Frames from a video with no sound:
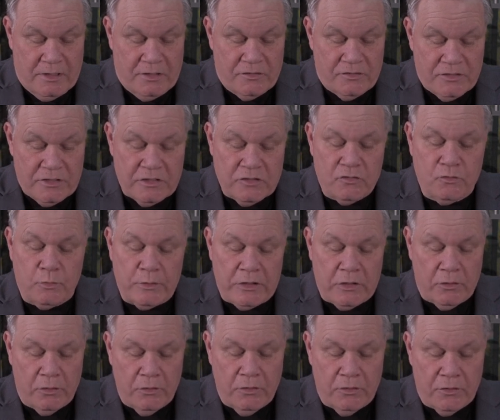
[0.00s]
since we
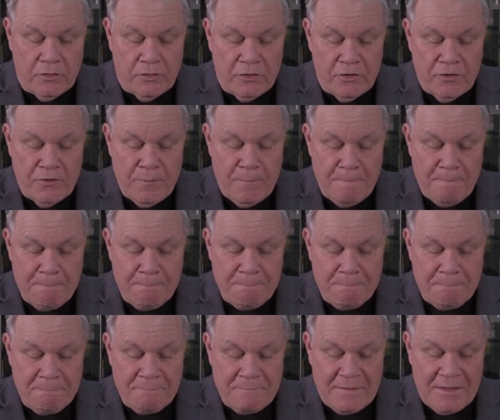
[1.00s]
heard
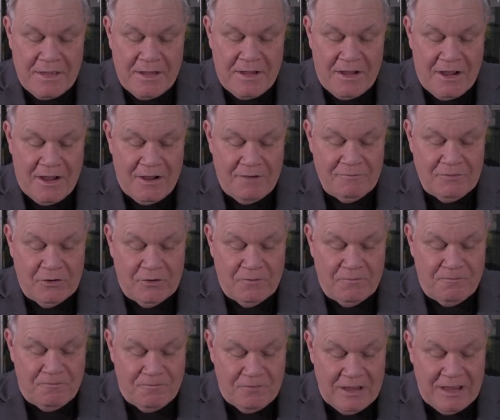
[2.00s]
of your
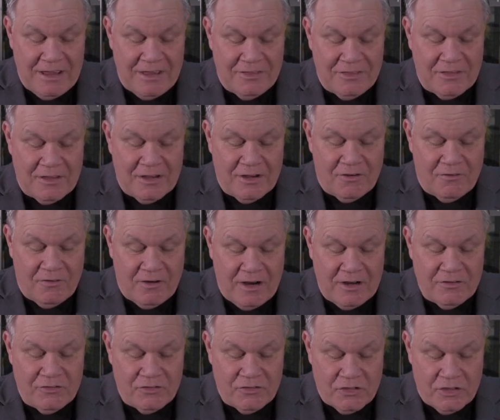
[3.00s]
faith in
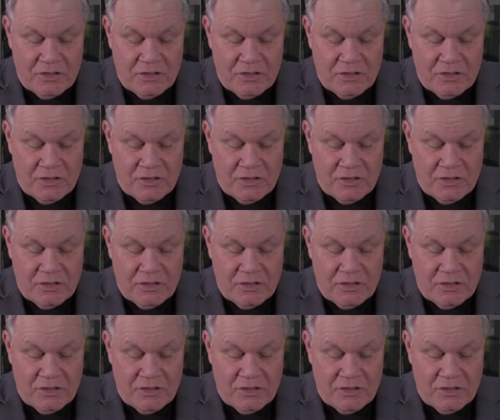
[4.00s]
Christ